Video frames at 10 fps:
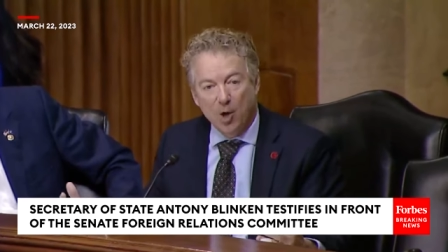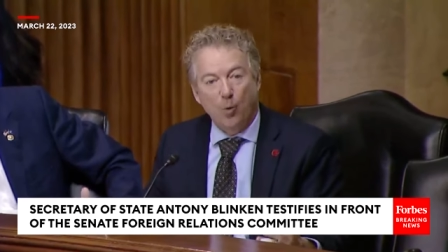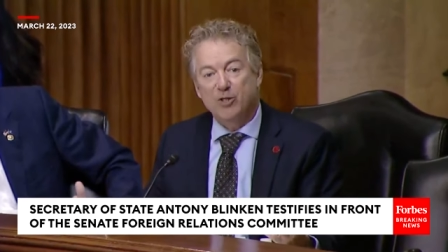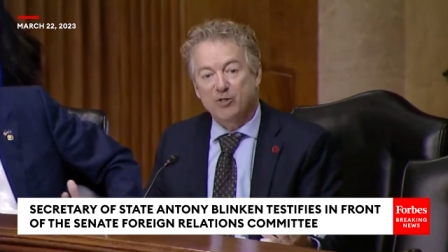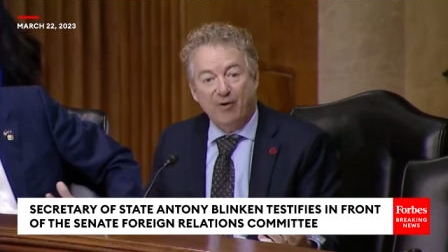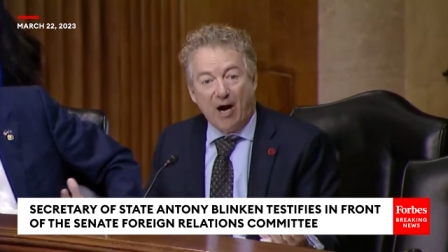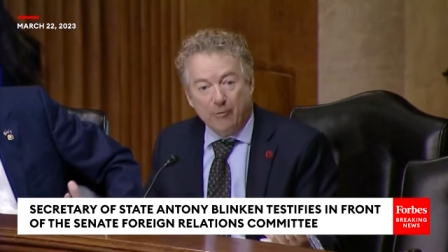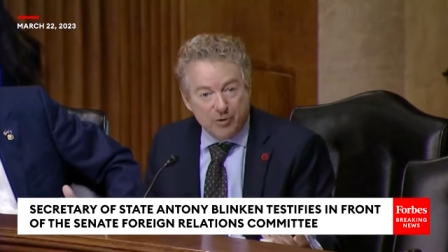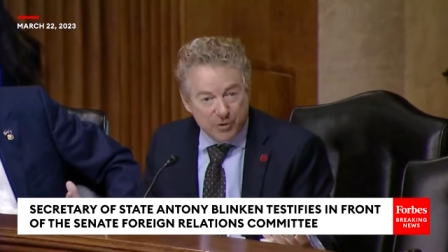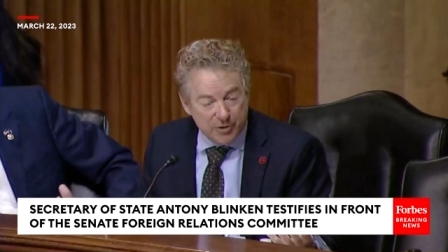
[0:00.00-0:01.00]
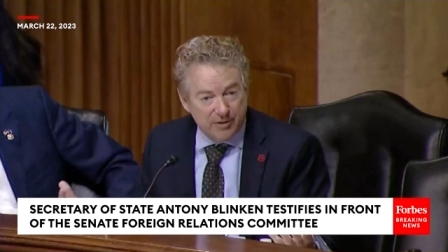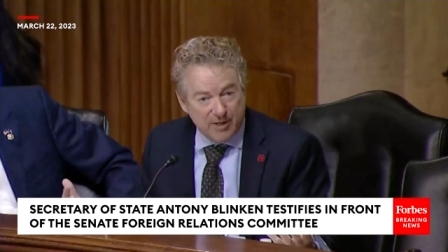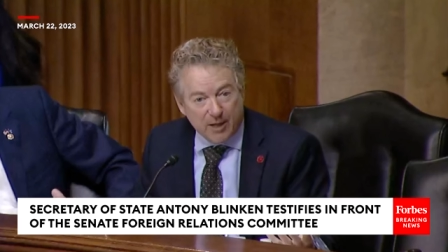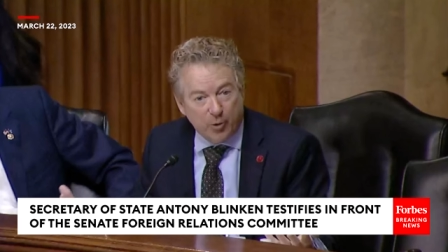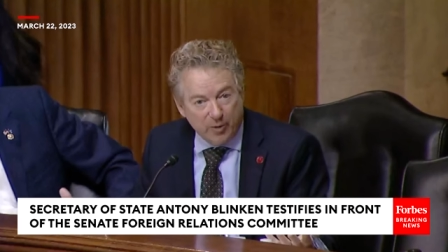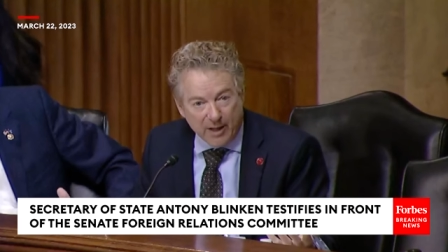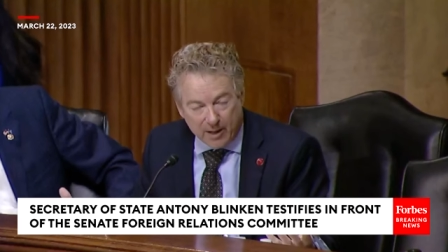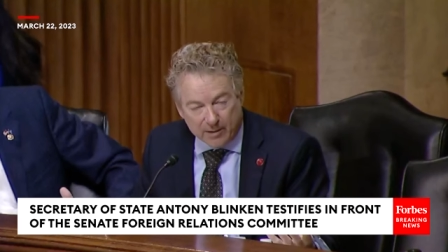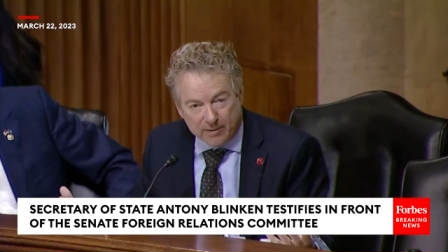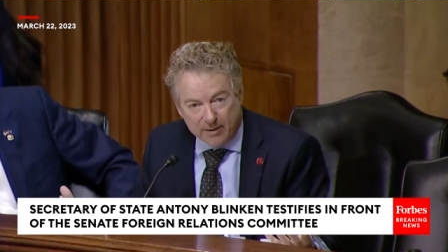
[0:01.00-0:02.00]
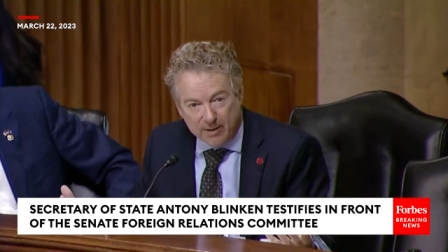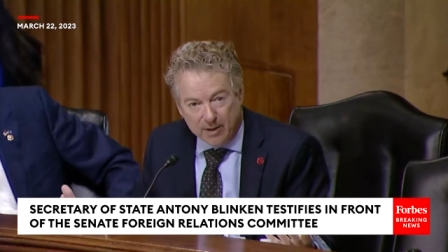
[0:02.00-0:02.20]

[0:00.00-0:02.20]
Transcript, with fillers: Which viruses did they create?